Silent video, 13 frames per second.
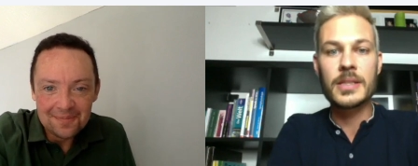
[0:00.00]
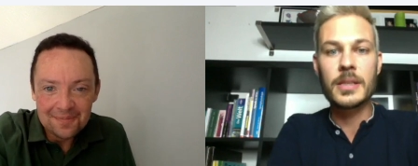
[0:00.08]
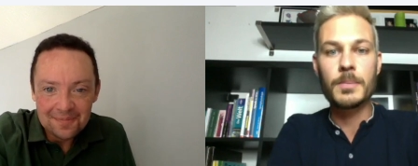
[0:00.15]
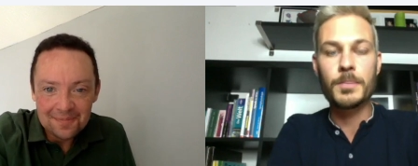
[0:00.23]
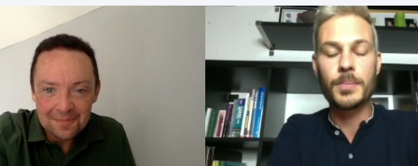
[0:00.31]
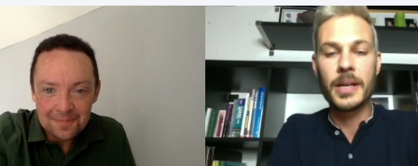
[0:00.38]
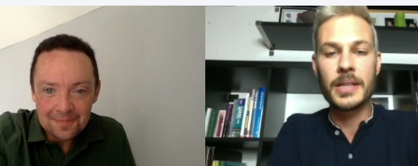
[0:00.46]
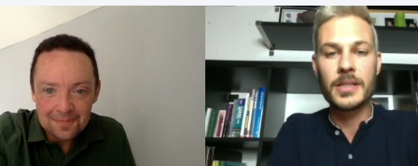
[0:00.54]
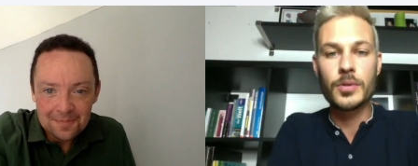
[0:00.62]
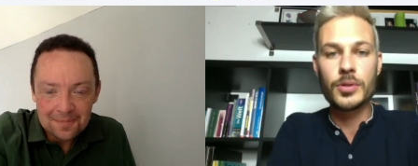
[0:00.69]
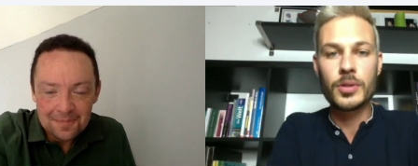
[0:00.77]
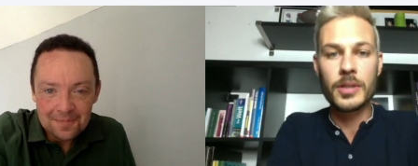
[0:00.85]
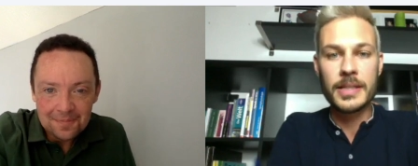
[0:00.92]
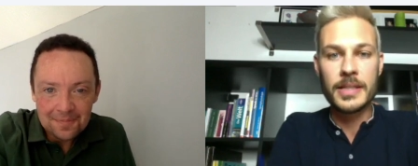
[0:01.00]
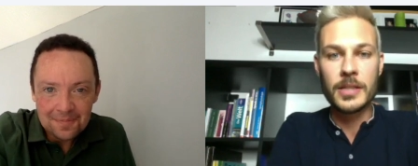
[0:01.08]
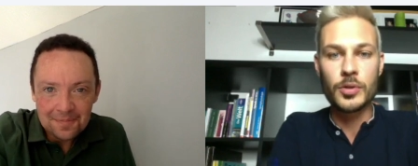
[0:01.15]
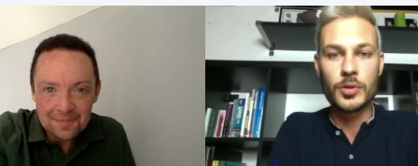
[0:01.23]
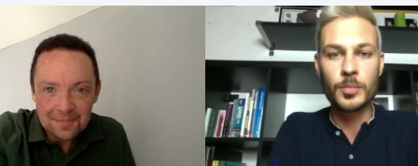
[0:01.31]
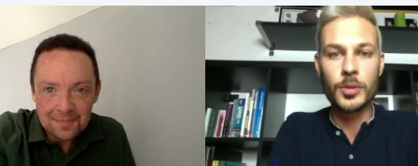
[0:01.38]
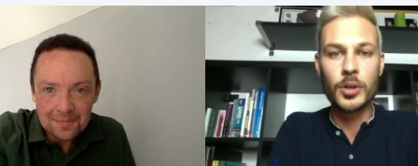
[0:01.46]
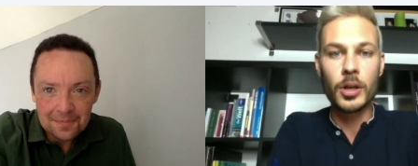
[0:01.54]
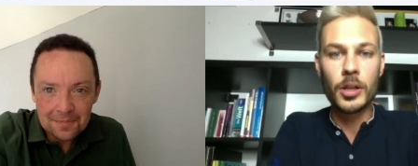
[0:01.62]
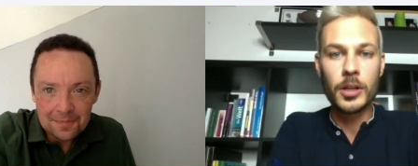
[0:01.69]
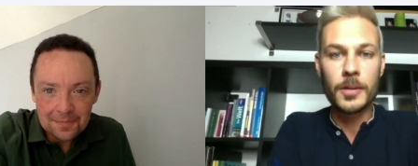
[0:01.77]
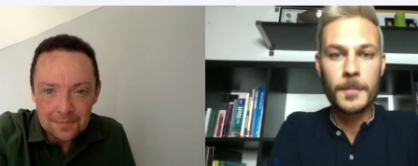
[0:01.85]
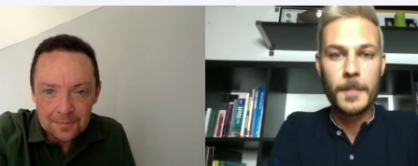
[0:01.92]
Speaker 1: it's usually it's a Zoom
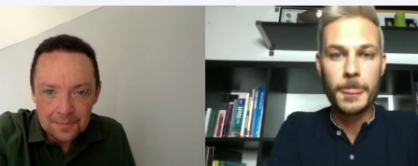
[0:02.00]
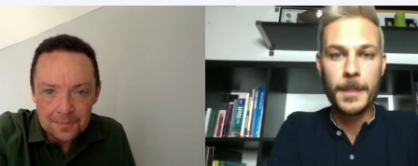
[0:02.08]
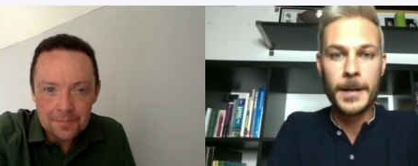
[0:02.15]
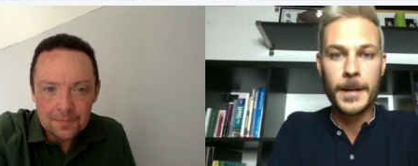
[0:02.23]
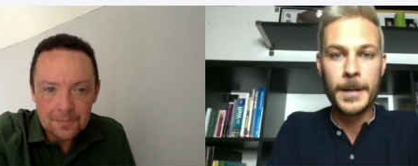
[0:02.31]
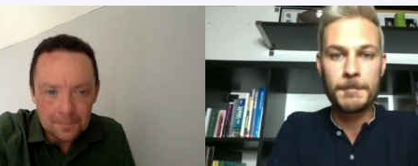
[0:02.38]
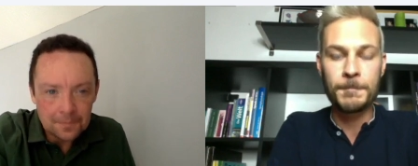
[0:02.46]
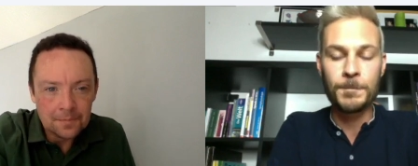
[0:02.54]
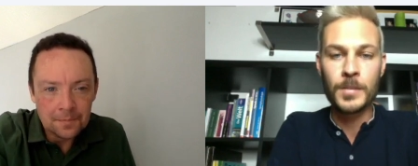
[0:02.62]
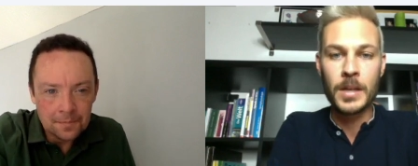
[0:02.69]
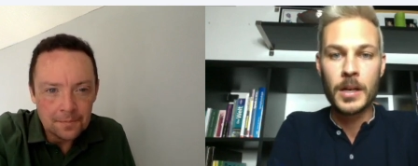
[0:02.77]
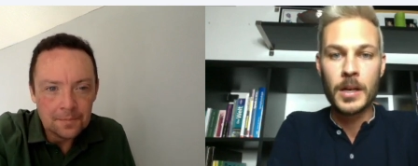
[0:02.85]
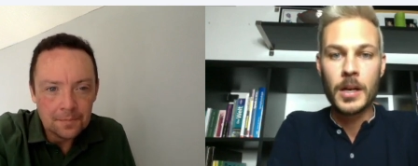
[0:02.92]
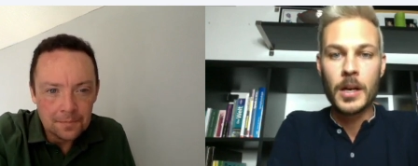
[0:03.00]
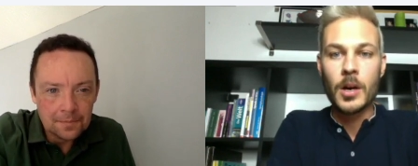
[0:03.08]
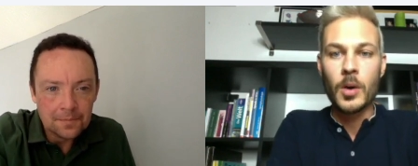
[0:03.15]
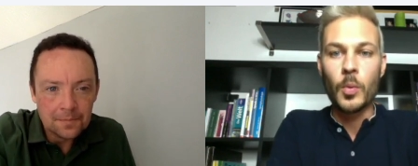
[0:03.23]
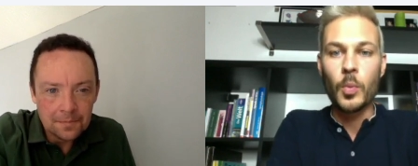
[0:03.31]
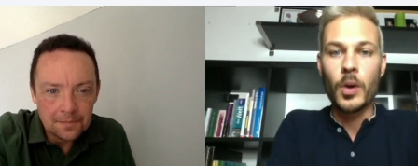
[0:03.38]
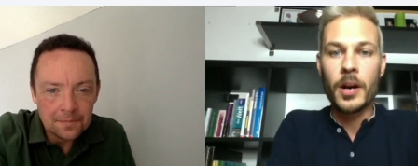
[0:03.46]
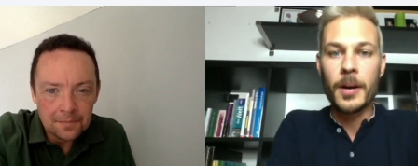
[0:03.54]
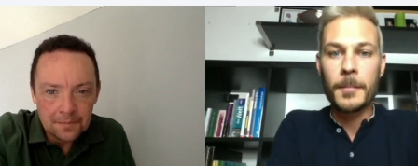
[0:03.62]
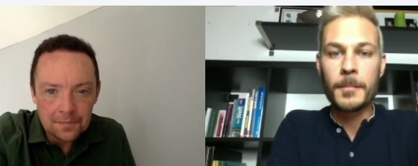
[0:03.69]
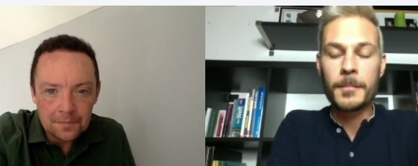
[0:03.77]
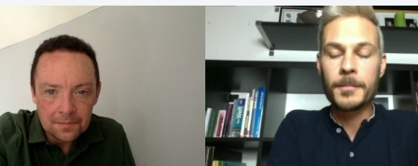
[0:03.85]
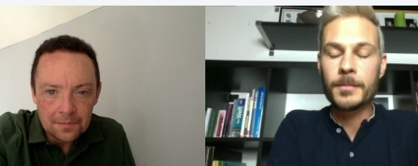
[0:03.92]
call um, mm-hmm. where
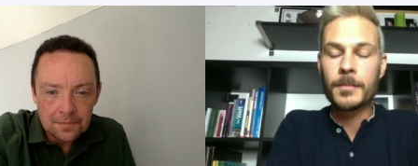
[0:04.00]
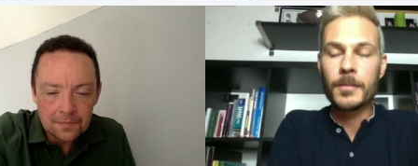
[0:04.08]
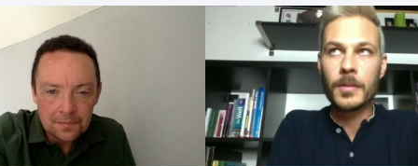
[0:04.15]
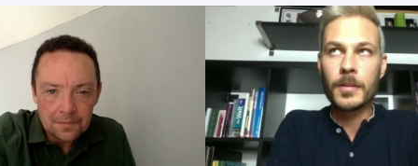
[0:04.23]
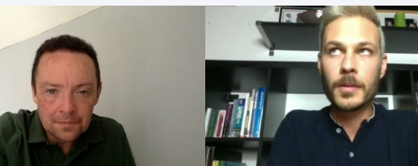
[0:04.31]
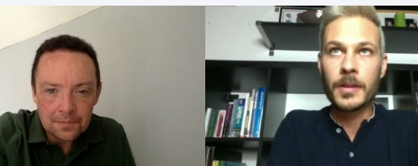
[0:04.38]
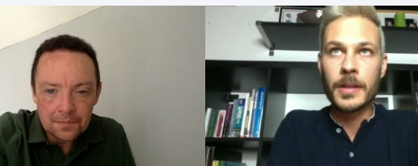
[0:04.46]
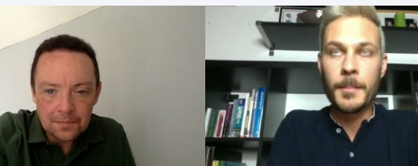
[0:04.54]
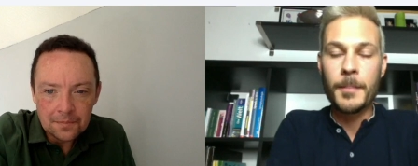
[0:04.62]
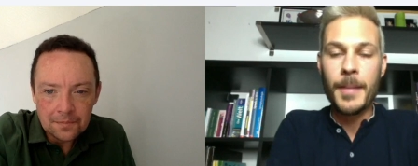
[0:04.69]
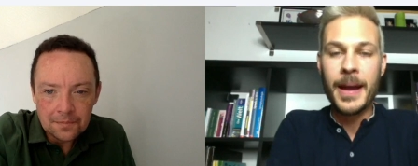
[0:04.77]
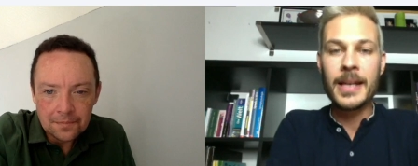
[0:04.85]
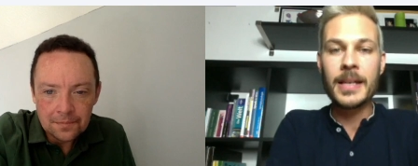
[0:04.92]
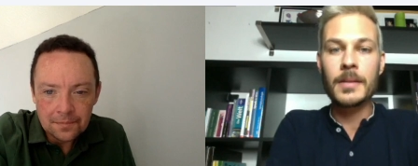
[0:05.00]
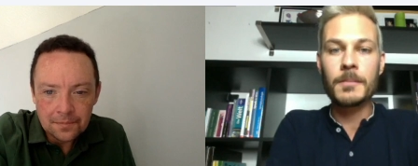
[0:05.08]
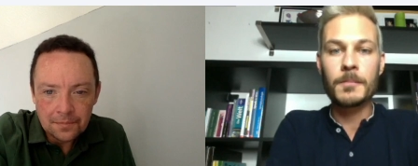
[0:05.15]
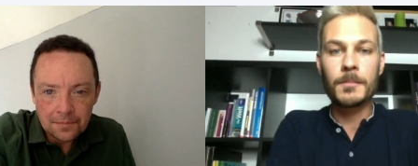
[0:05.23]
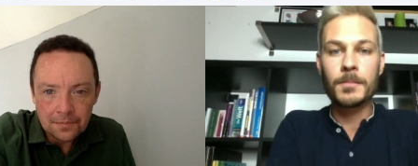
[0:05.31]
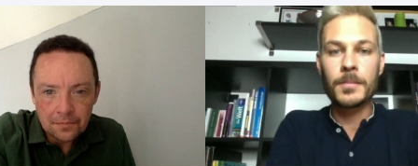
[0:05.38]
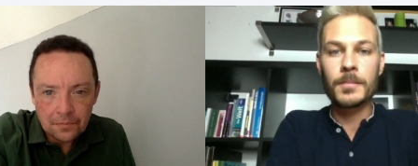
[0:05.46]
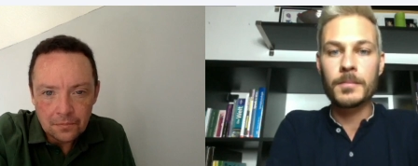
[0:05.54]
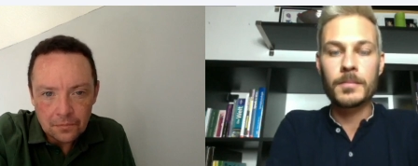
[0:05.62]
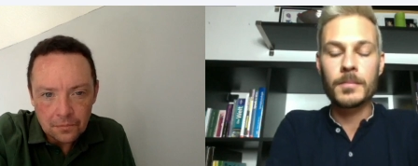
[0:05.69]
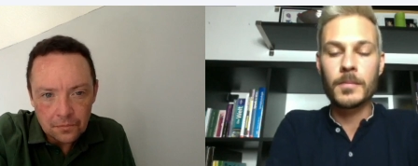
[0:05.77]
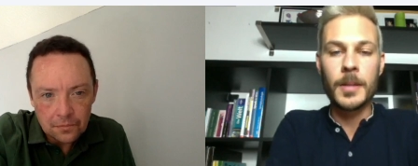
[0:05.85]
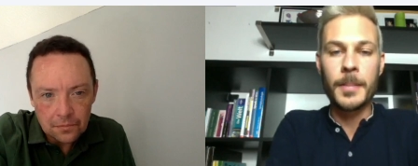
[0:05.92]
the main
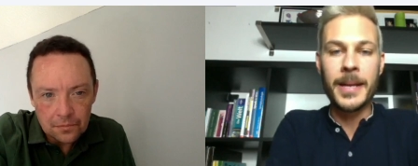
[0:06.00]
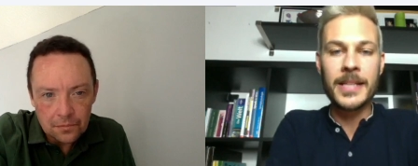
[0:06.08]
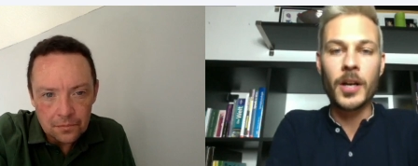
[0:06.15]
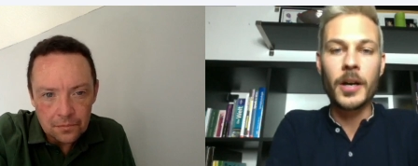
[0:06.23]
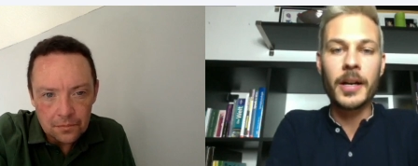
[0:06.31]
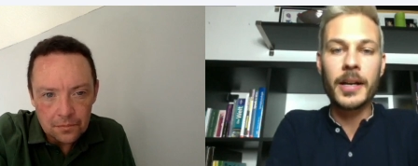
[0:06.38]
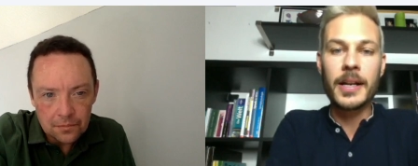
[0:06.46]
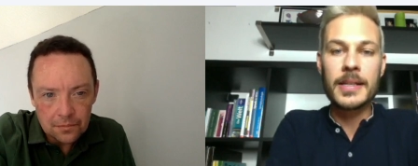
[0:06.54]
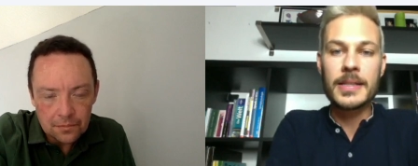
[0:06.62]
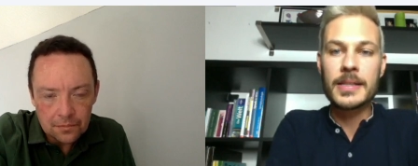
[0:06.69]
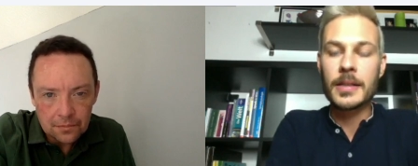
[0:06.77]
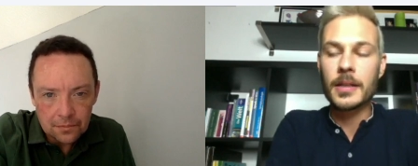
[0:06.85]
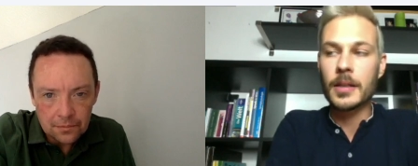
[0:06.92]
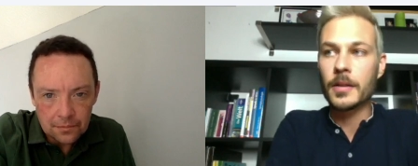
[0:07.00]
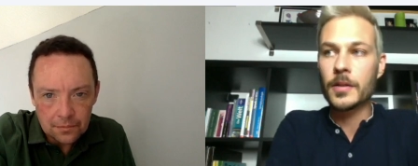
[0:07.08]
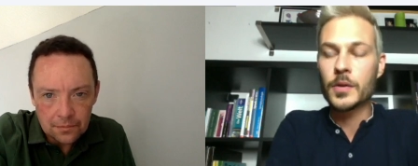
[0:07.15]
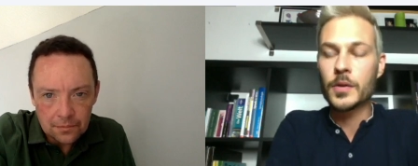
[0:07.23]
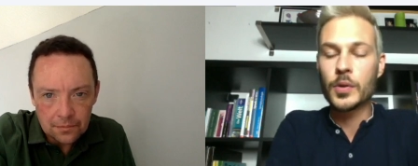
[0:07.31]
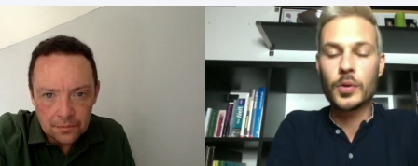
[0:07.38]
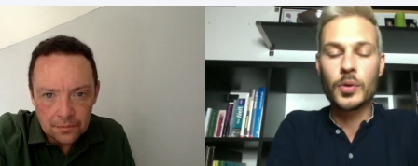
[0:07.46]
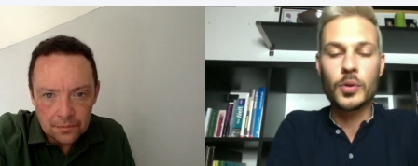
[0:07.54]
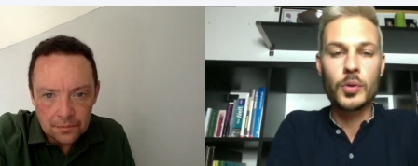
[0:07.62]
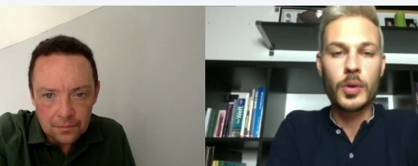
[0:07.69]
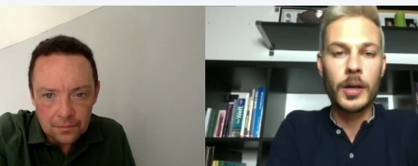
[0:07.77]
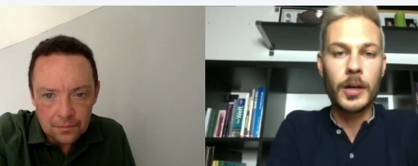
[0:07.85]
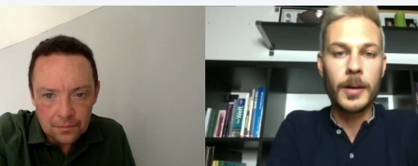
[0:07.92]
the main target is to
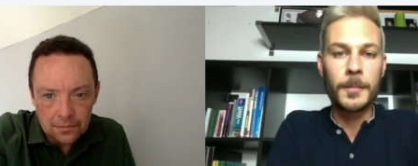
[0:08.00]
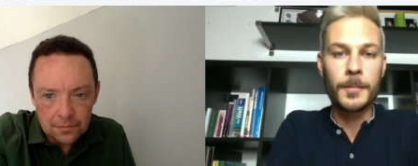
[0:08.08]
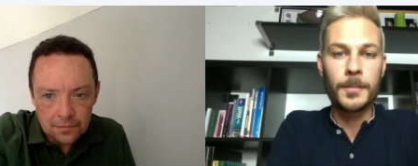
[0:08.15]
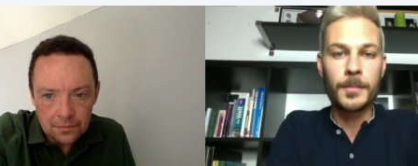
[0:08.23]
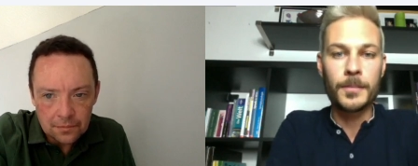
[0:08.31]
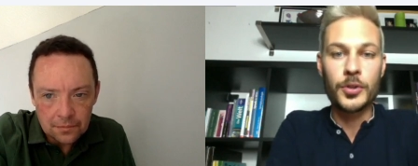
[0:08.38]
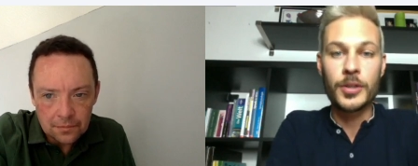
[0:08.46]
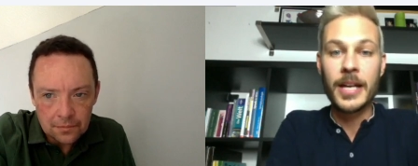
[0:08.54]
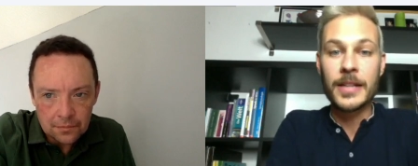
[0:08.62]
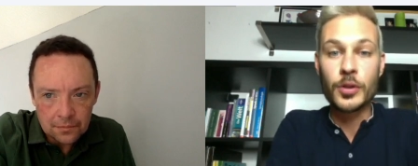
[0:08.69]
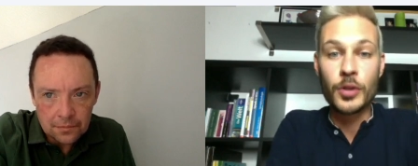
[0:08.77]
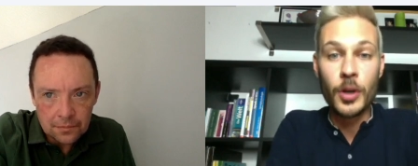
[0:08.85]
um, to get to know each